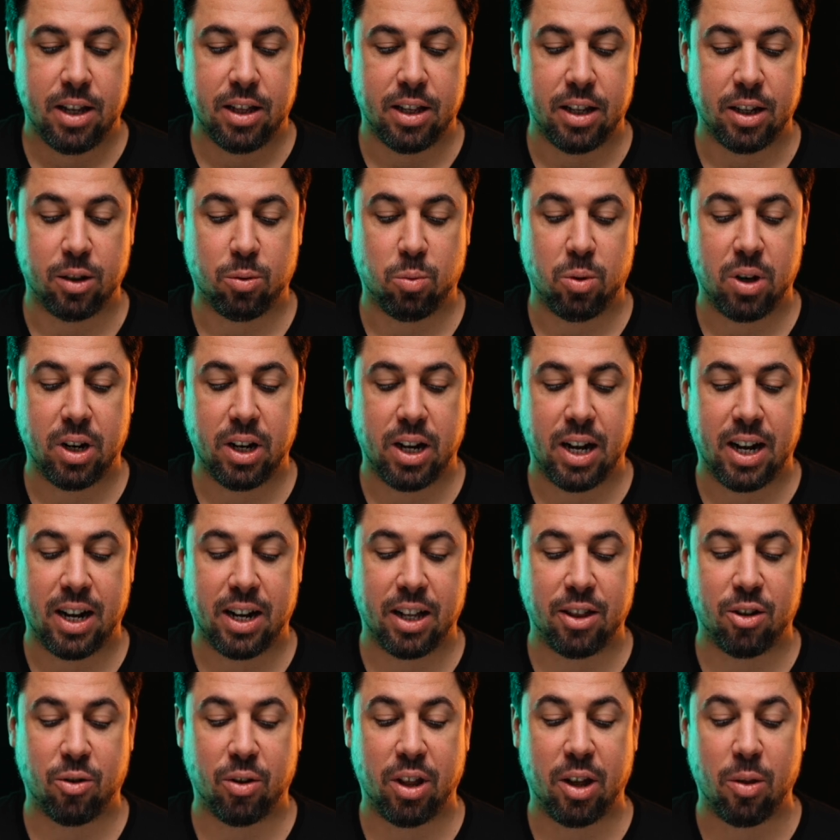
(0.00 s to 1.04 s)
This one,
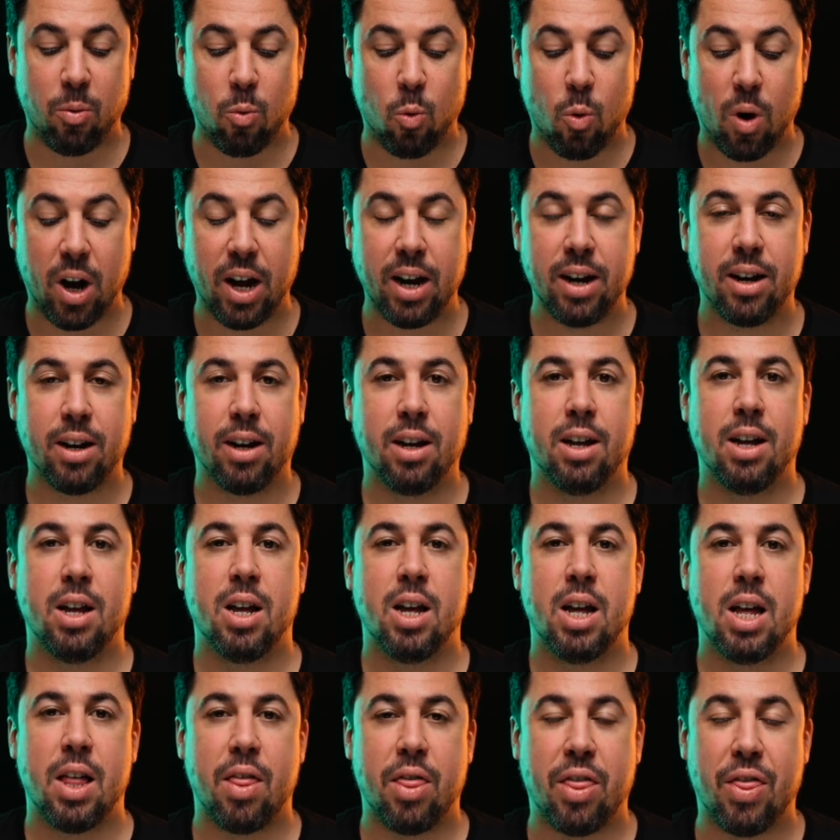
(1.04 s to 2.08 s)
101,
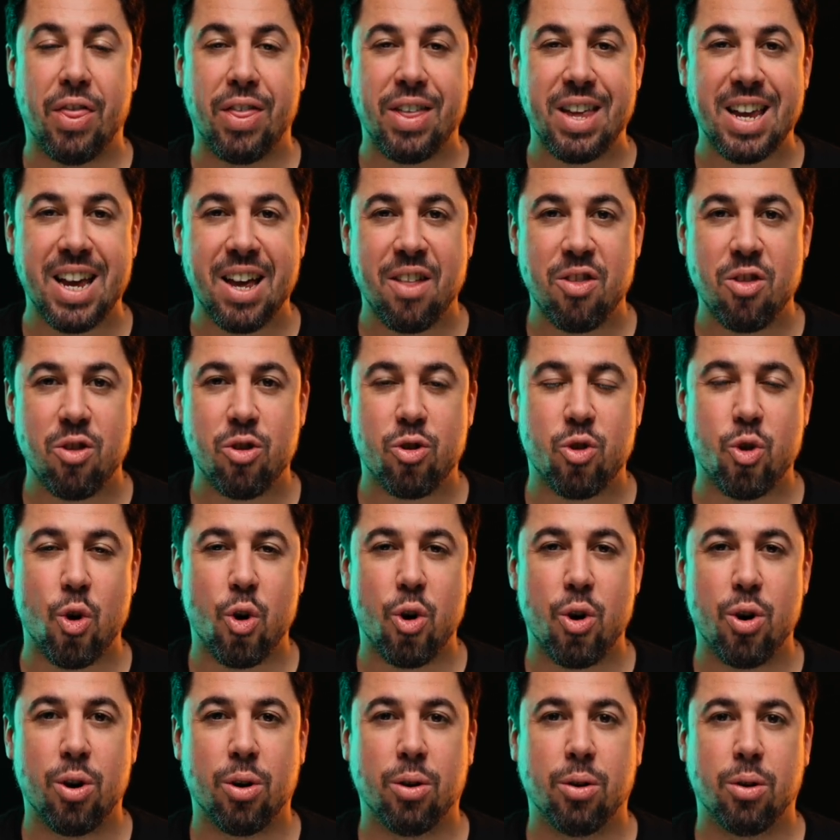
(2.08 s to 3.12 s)

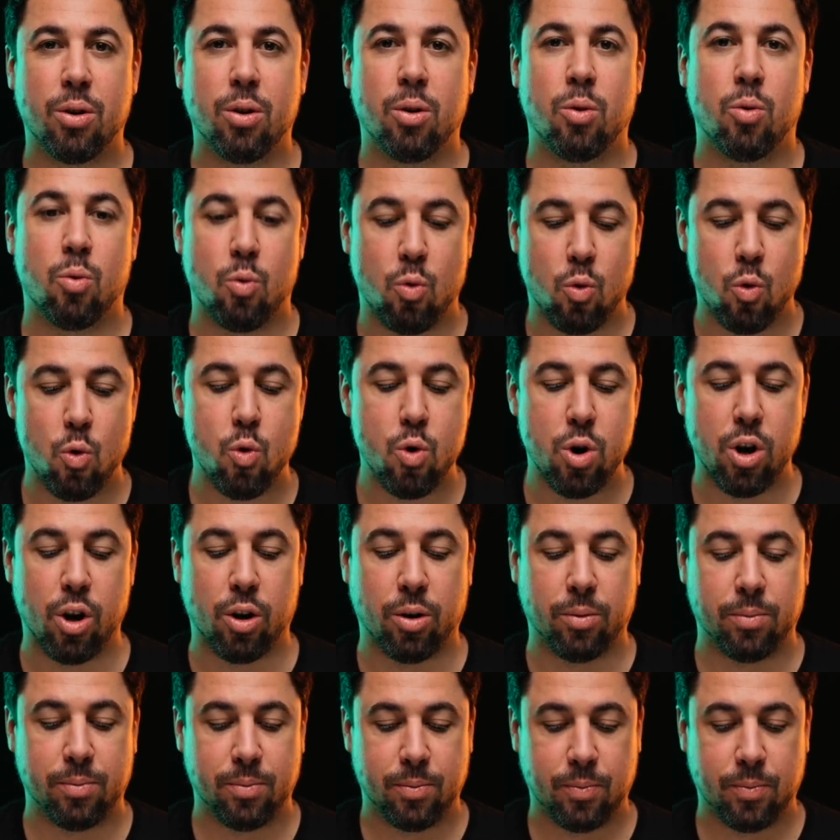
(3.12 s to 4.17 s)
101.